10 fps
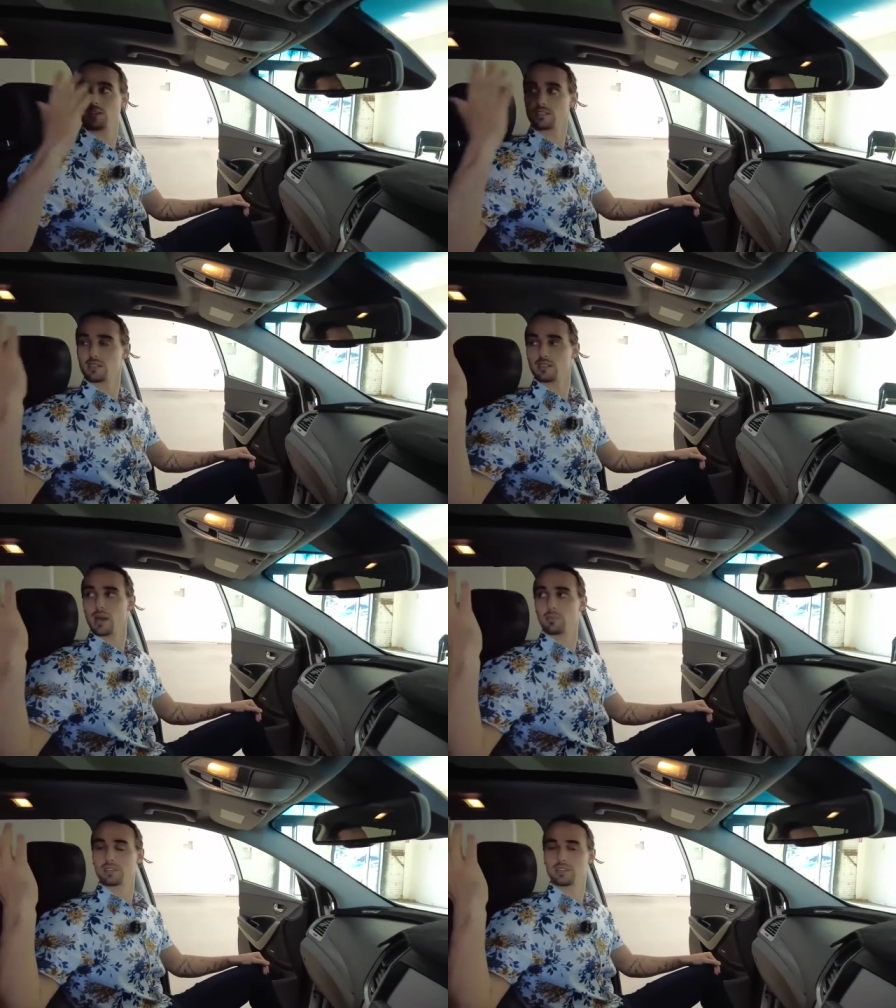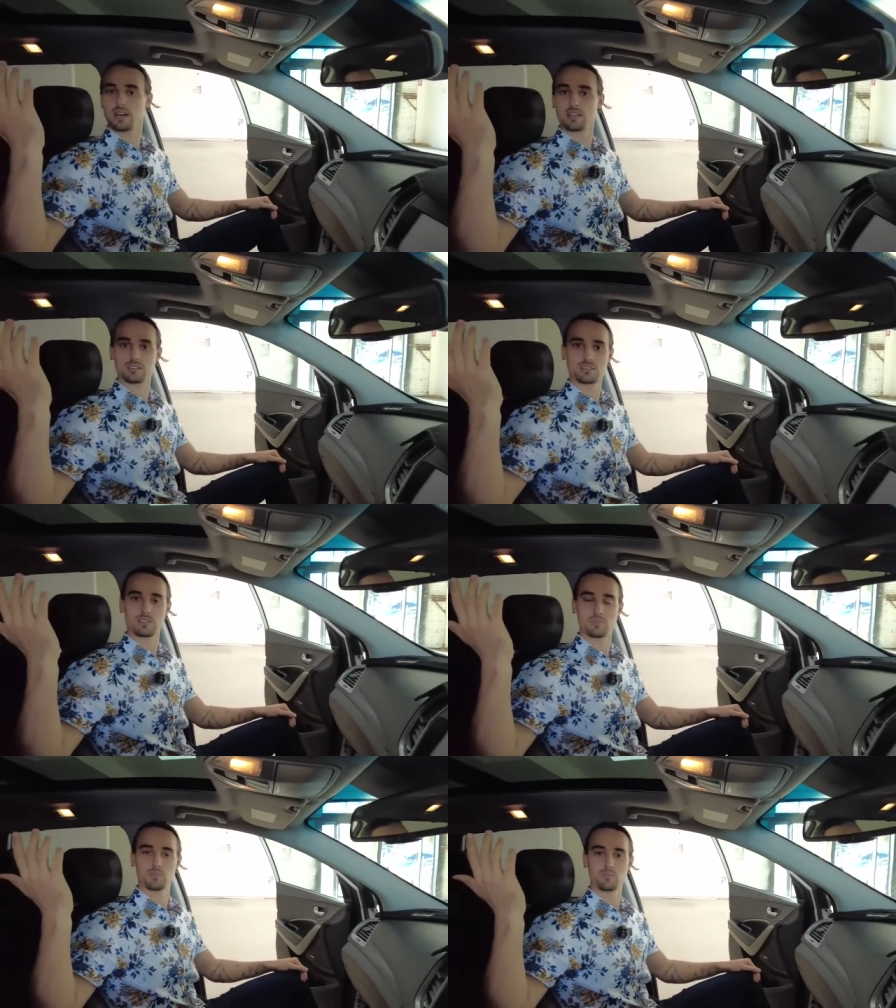best thing to happen to cars since
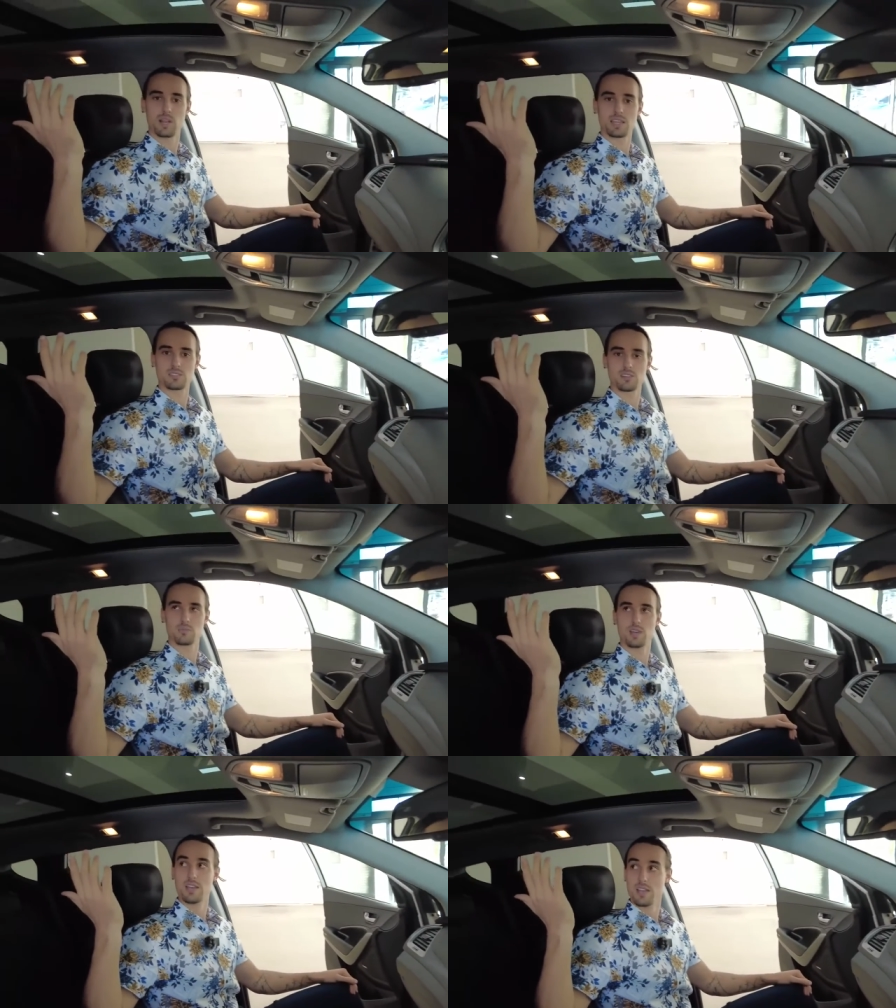they put brakes on them